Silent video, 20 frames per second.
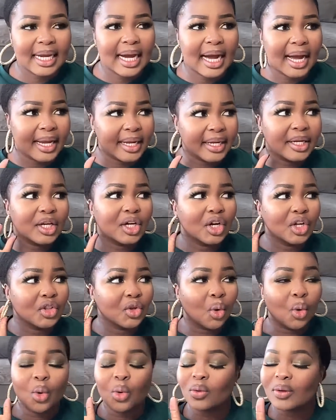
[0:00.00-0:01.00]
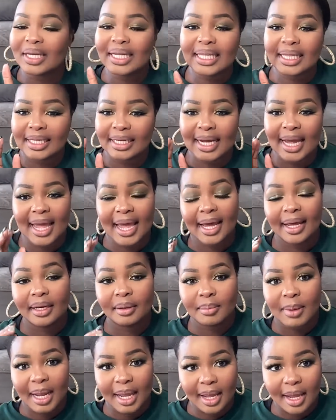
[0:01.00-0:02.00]
The only thing I had
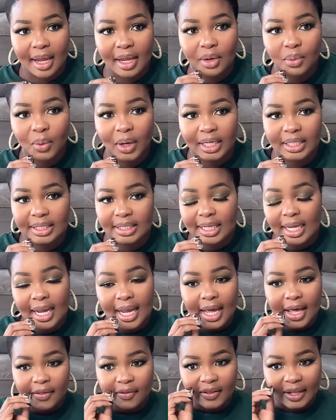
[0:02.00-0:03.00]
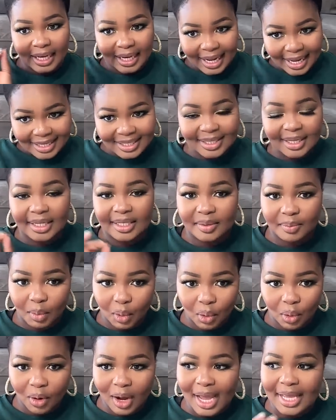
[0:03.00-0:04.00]
in my head was the less is
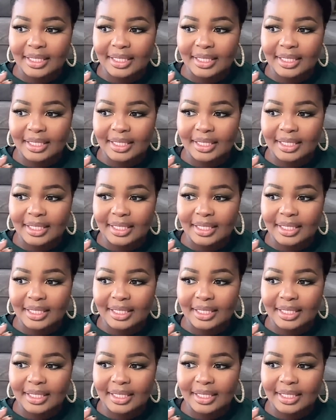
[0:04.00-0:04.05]
more.